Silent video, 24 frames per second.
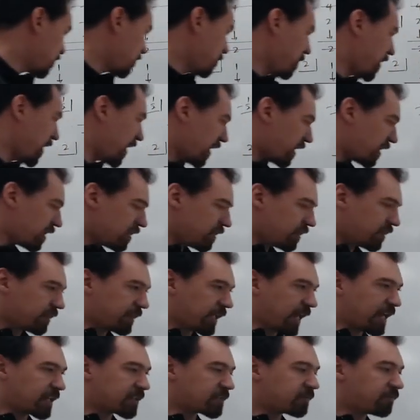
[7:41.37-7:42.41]
my
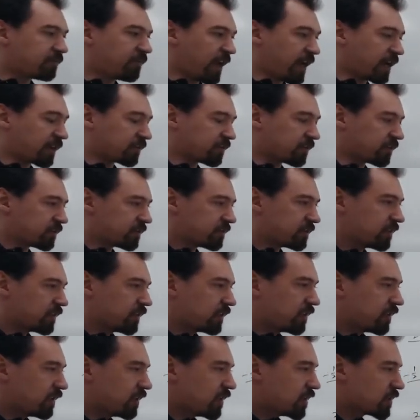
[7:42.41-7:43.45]
last factor.
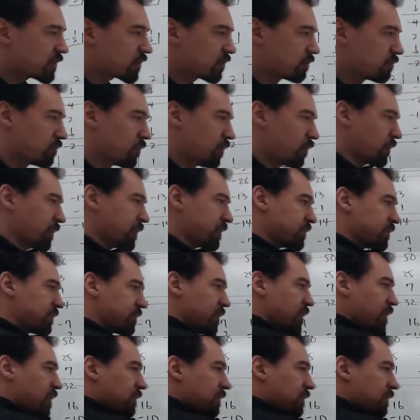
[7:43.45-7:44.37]
So notice,